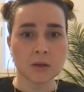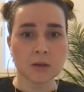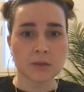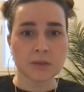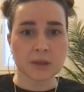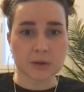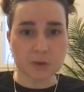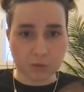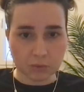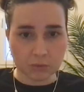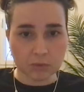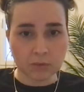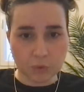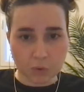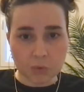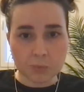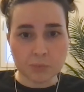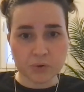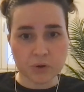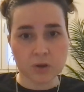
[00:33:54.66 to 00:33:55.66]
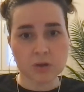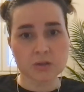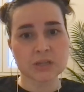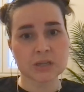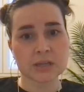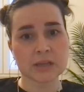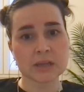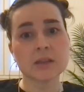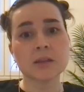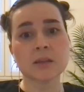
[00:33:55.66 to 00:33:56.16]
than our
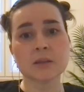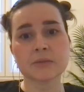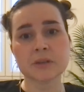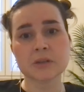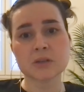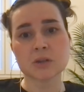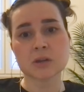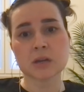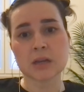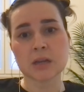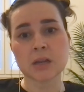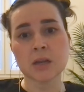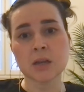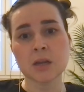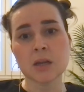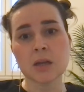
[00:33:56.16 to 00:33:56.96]
project individually.